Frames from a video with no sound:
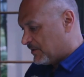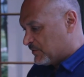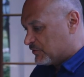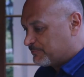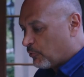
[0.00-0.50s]

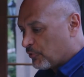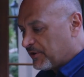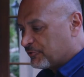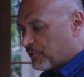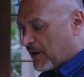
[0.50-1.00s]
Sport
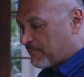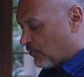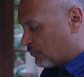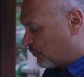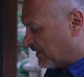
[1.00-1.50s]
and track
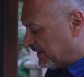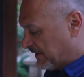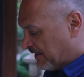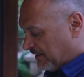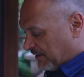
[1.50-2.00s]
mode
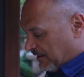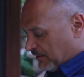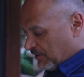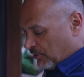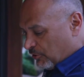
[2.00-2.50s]
really
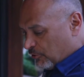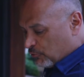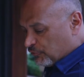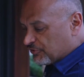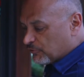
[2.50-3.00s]

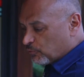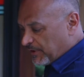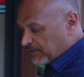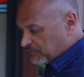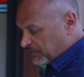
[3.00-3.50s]
use the
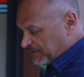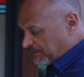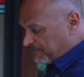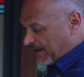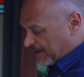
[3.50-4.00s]
wing to its
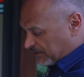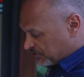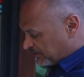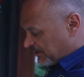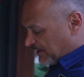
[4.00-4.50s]

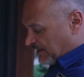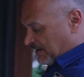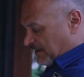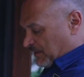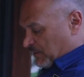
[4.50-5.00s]
advantage.
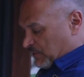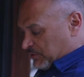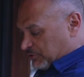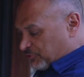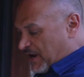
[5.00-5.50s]

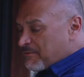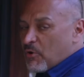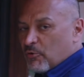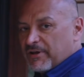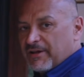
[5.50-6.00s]
Track
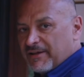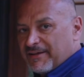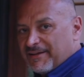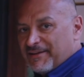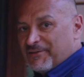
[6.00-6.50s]
mode
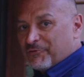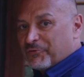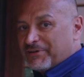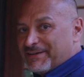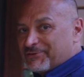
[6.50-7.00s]
is
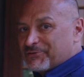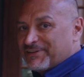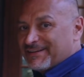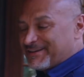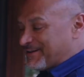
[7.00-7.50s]
really
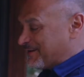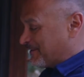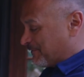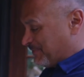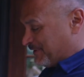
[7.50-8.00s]
interesting
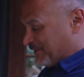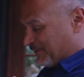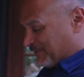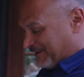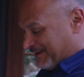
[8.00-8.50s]

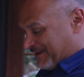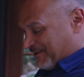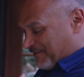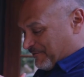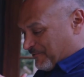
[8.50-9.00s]
because
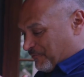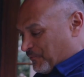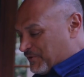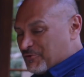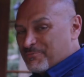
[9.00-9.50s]

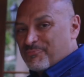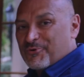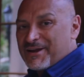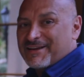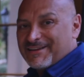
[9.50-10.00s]
when you
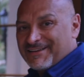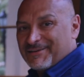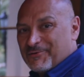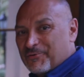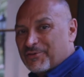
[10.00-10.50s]
brake
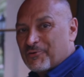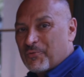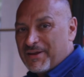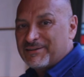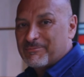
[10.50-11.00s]
with the
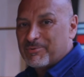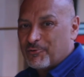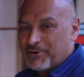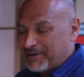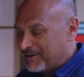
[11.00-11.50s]
wing
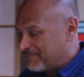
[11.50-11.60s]
deployed,